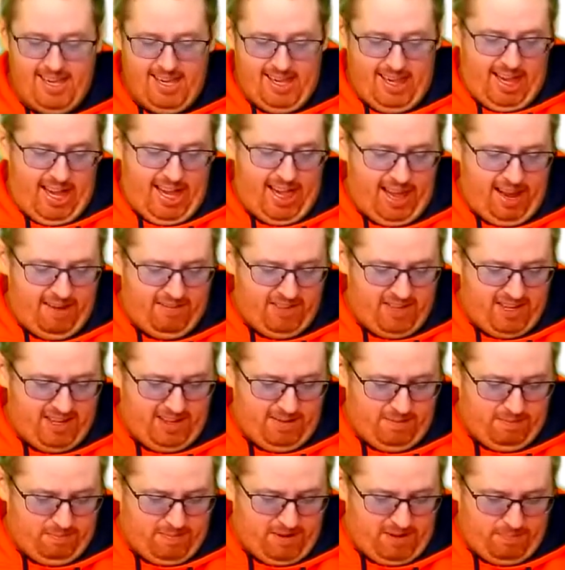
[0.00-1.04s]
I have to
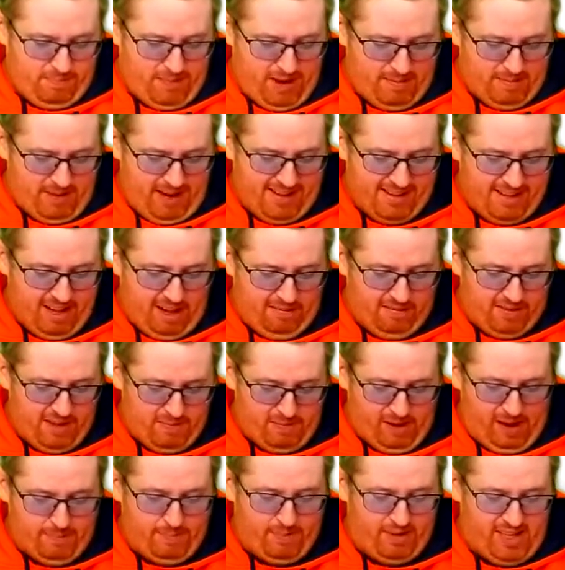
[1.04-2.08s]
spread myself to
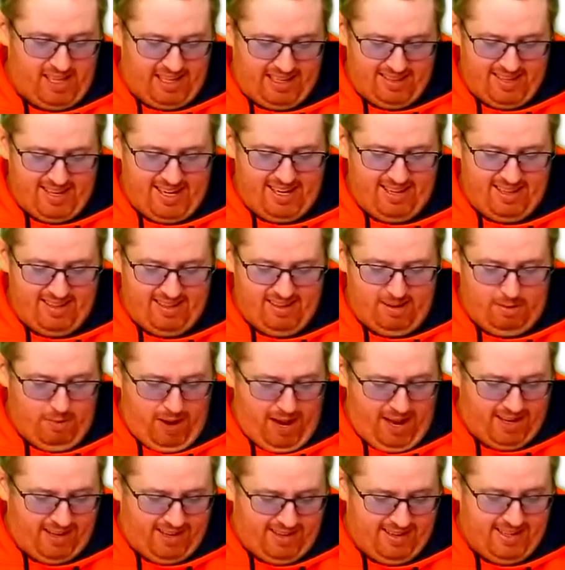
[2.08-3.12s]
properly clean the
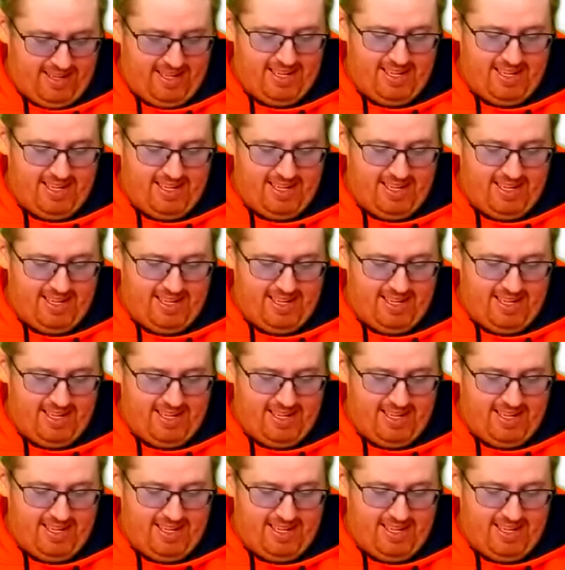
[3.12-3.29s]
waste.